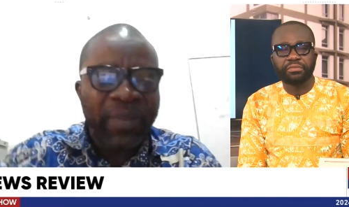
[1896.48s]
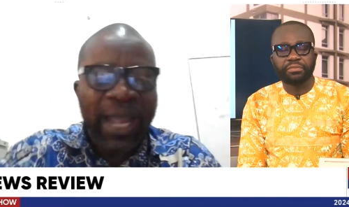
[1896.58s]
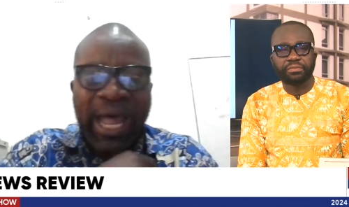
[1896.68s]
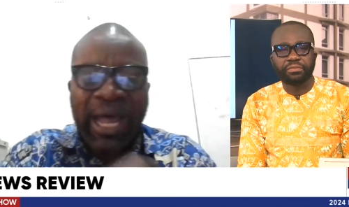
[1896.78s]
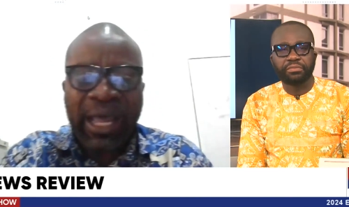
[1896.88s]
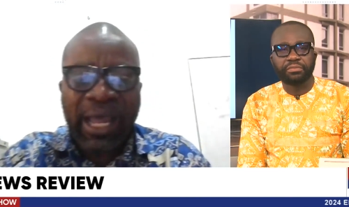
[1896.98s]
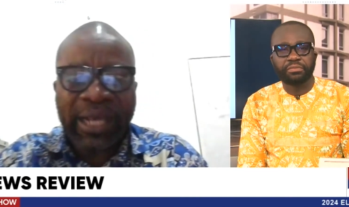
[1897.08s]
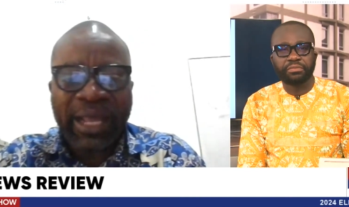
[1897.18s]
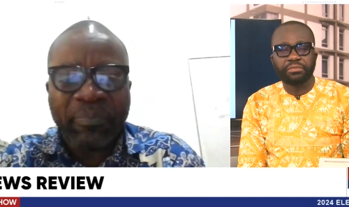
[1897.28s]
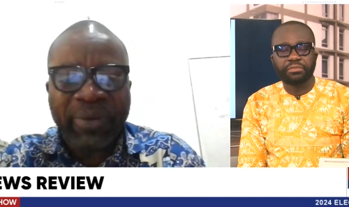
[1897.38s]
Speaker 1: uh,
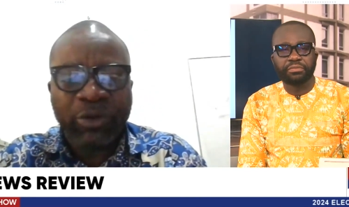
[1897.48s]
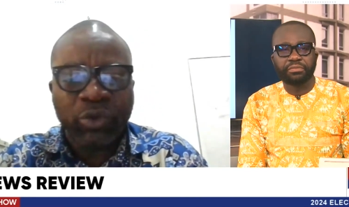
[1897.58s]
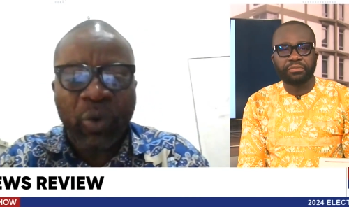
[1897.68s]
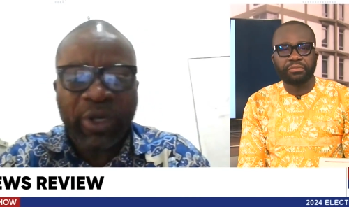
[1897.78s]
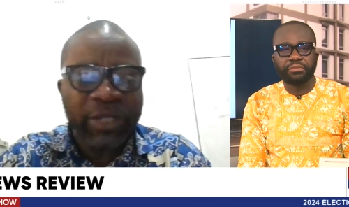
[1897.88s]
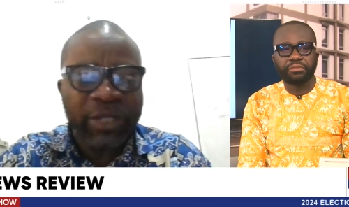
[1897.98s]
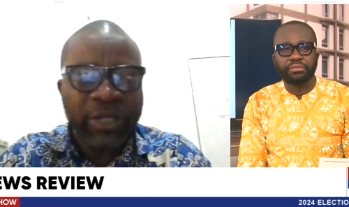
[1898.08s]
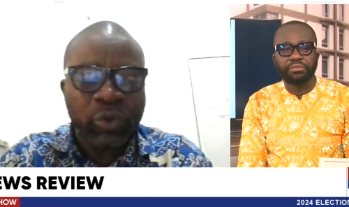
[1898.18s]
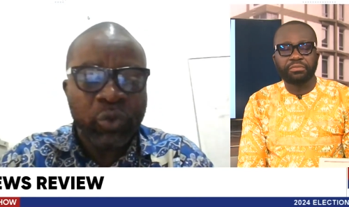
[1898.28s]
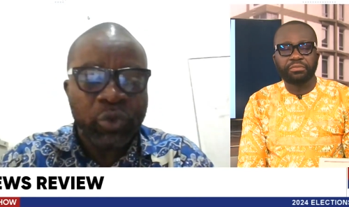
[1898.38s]
and then bring to what the
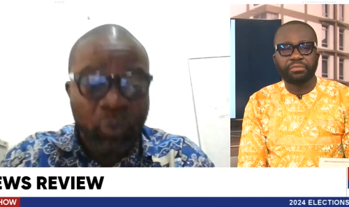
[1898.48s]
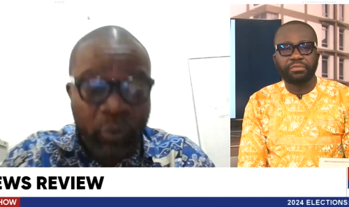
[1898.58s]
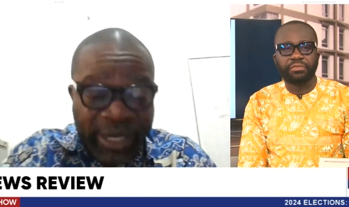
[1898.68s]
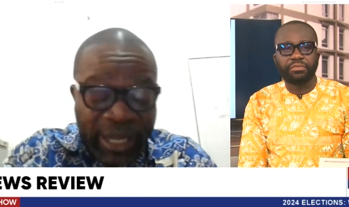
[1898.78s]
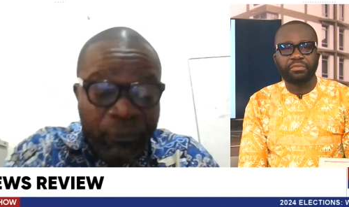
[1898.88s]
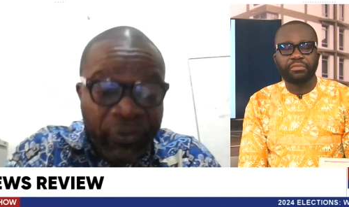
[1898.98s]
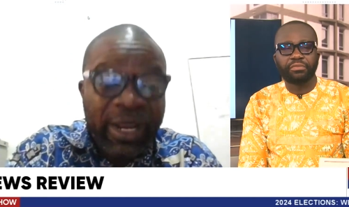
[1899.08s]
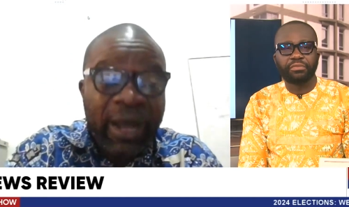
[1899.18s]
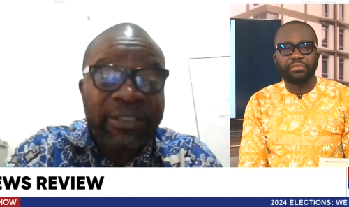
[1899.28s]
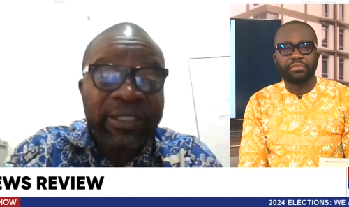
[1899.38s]
schools. We can feed
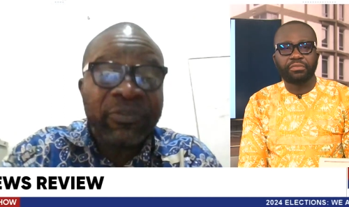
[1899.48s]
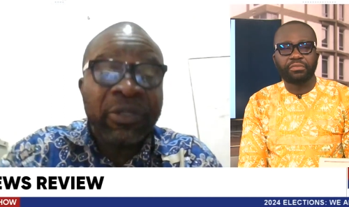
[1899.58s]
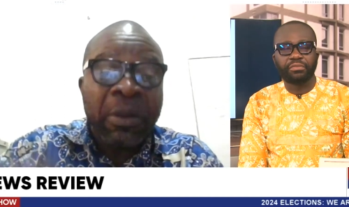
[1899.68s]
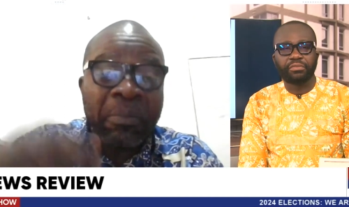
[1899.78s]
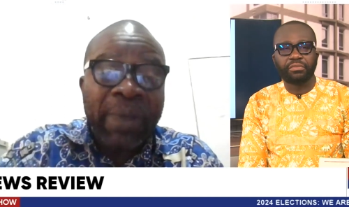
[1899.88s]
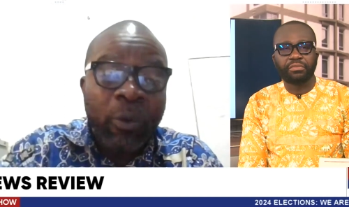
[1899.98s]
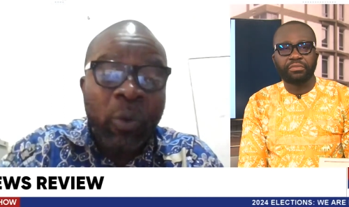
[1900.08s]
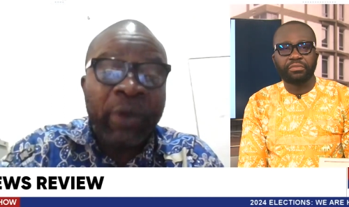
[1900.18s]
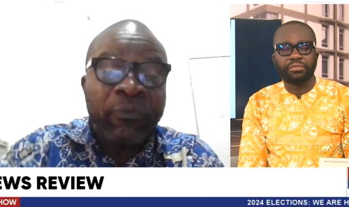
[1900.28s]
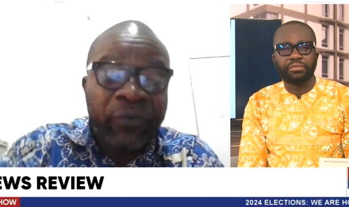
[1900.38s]
ourselves by
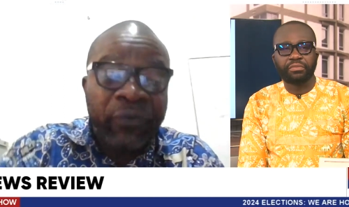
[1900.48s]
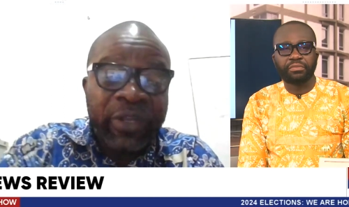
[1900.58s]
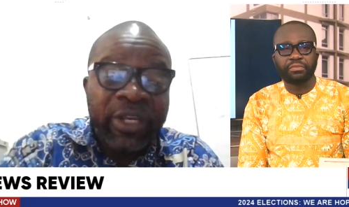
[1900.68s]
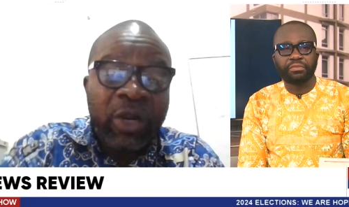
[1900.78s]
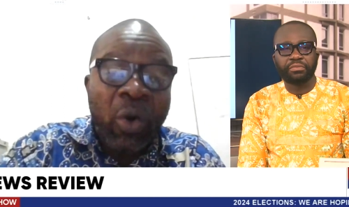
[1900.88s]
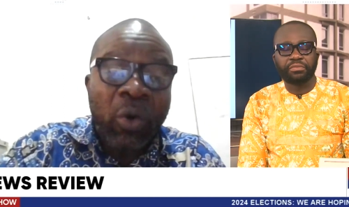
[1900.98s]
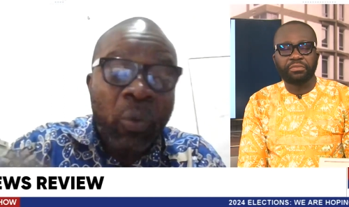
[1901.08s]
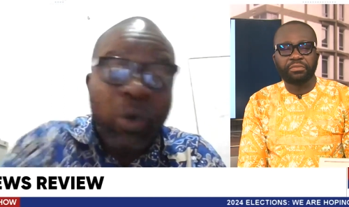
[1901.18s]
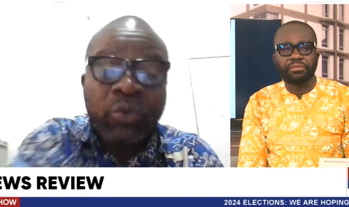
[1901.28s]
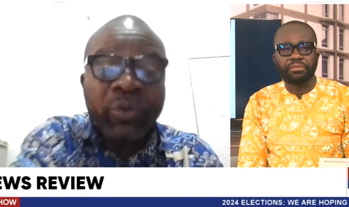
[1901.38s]
what? Feeding on
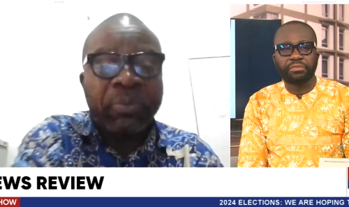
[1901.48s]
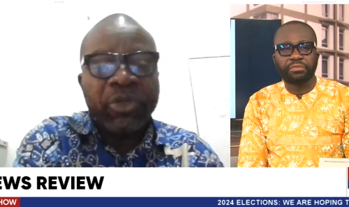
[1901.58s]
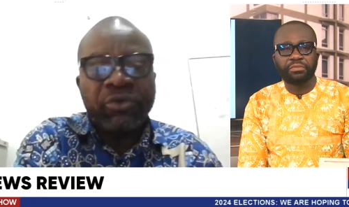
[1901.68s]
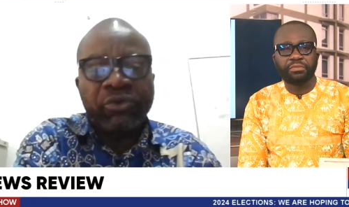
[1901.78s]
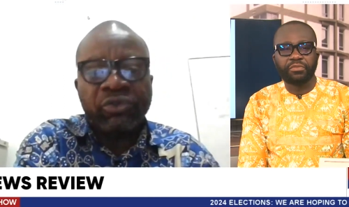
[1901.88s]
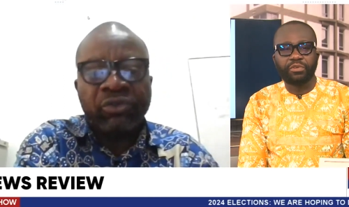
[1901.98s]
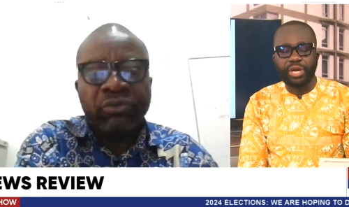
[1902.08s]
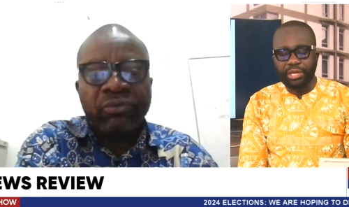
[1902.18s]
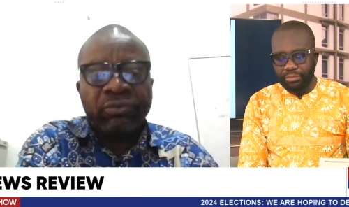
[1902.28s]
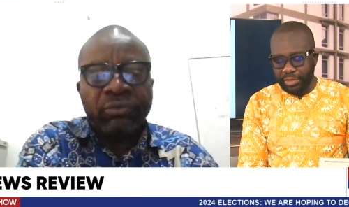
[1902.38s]
what we produce.
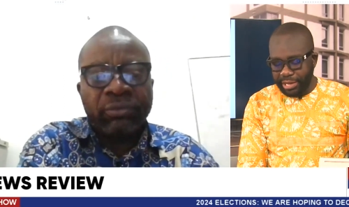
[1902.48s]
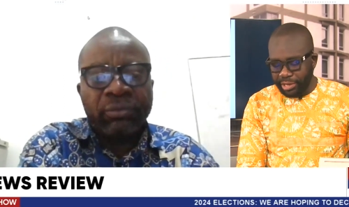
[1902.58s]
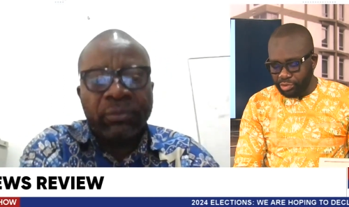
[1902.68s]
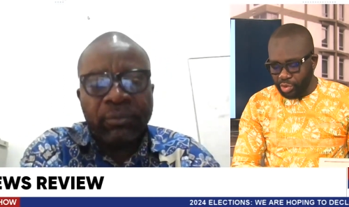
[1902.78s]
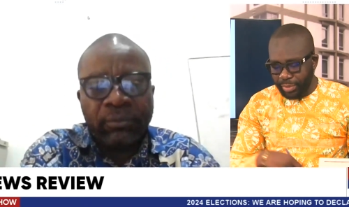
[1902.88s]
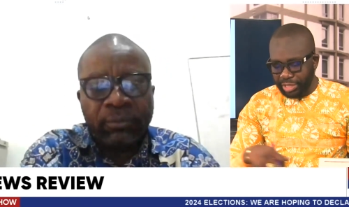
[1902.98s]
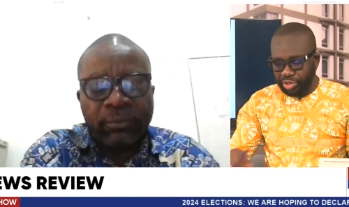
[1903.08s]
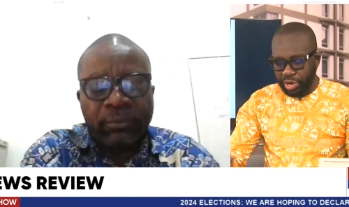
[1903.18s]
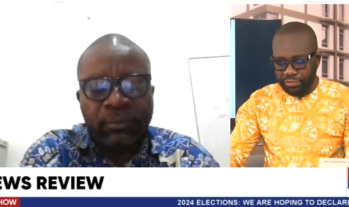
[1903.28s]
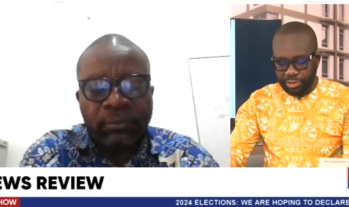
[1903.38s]
Right.
Speaker 2: Thank you so
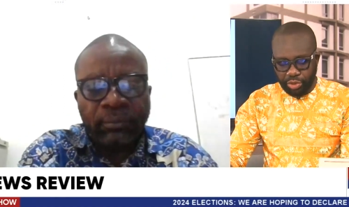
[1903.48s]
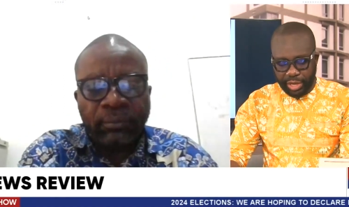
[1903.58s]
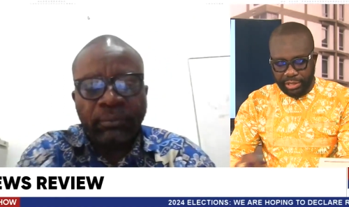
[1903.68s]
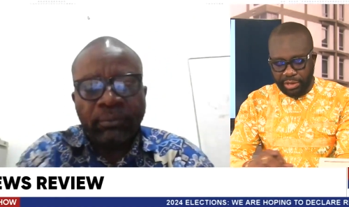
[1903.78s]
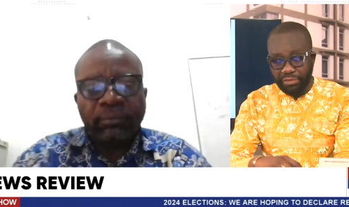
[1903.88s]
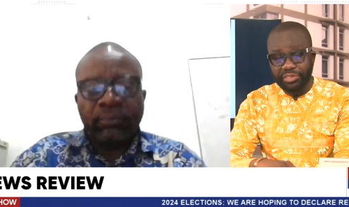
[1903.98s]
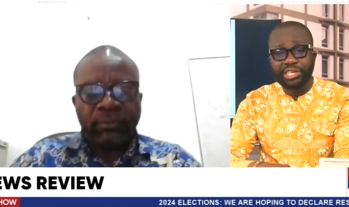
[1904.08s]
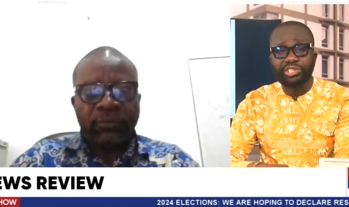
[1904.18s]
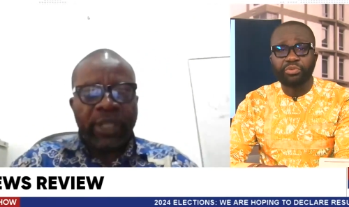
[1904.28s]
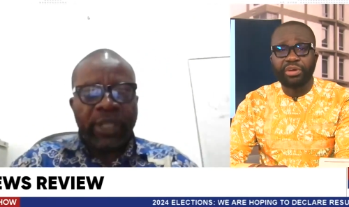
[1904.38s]
much, Doc, for joining the
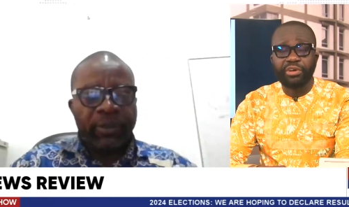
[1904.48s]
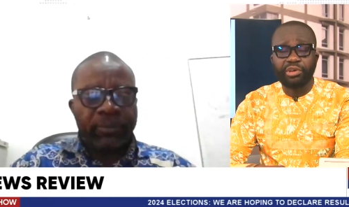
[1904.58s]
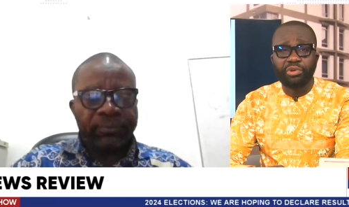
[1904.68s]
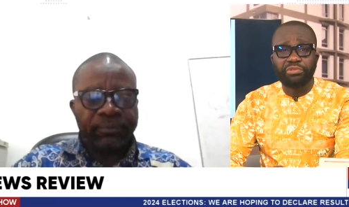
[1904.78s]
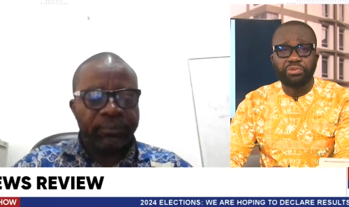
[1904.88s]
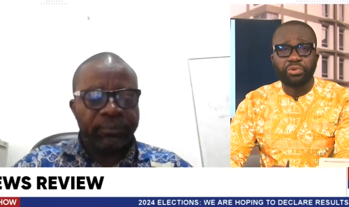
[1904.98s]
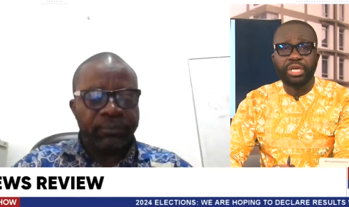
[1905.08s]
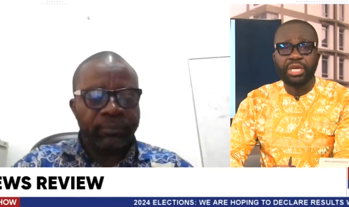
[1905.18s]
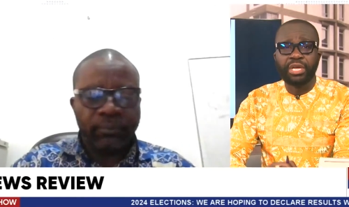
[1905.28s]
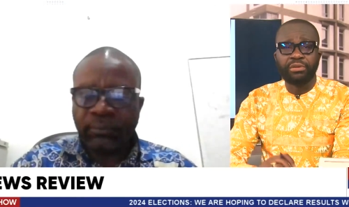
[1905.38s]
conversation. We are very
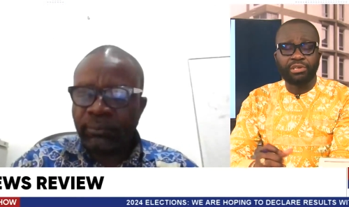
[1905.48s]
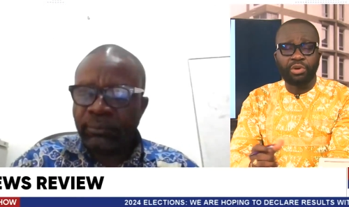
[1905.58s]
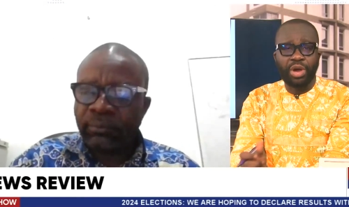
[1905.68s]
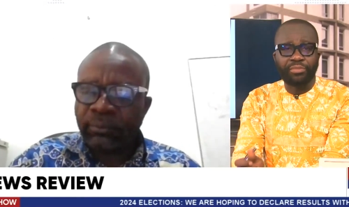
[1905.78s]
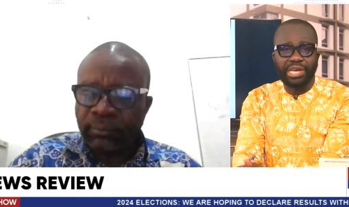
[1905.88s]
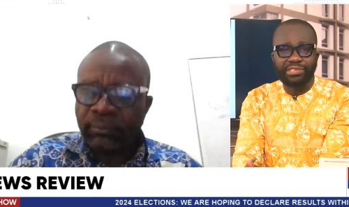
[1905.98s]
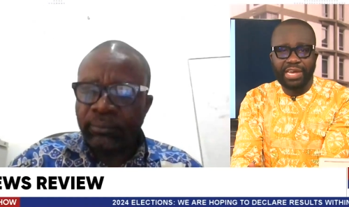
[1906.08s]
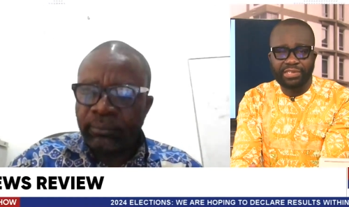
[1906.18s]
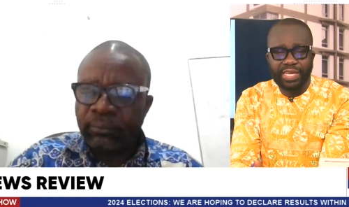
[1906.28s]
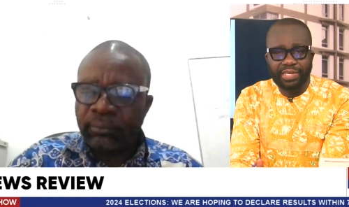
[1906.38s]
grateful. Dr. Kwame
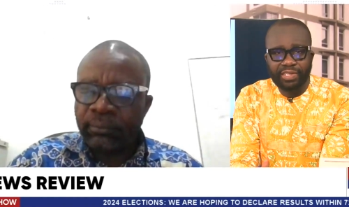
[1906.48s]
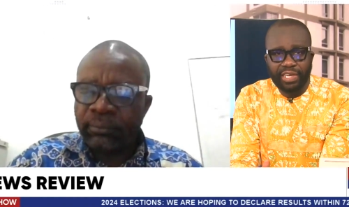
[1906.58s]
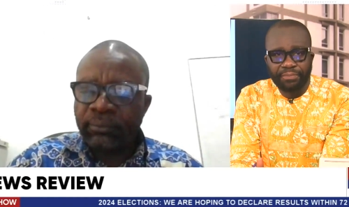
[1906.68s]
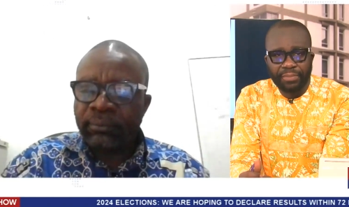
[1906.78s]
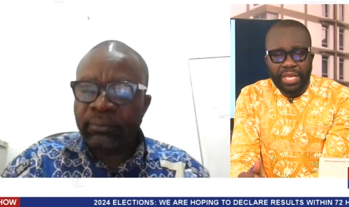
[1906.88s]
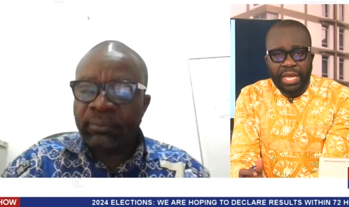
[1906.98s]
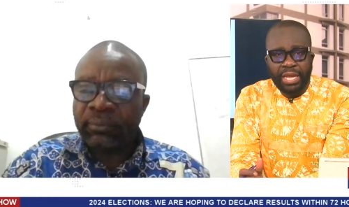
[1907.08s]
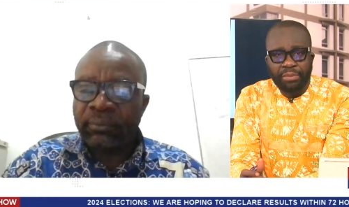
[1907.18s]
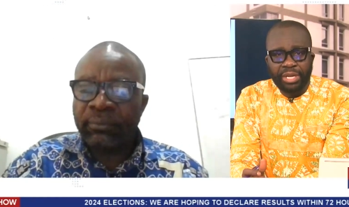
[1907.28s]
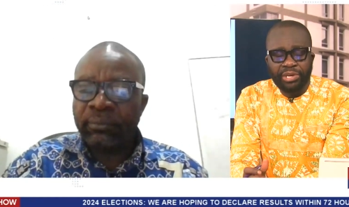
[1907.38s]
Asah-Asante
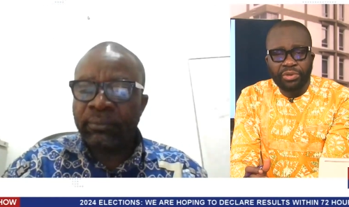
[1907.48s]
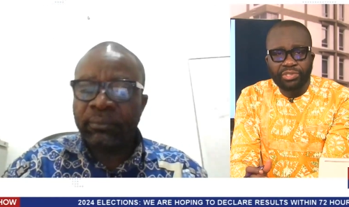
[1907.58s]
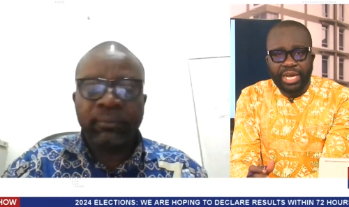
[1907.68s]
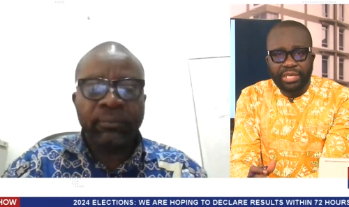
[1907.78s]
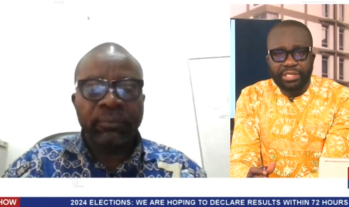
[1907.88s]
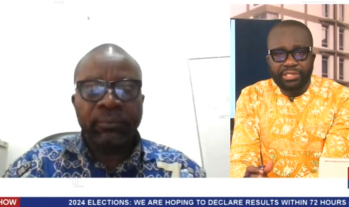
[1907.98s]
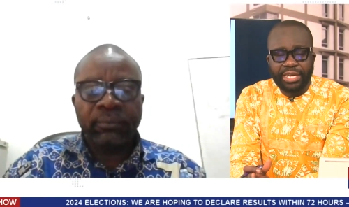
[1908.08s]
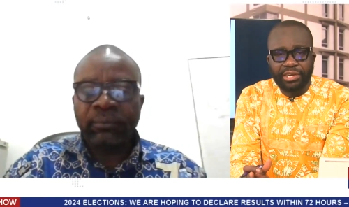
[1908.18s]
political scientist and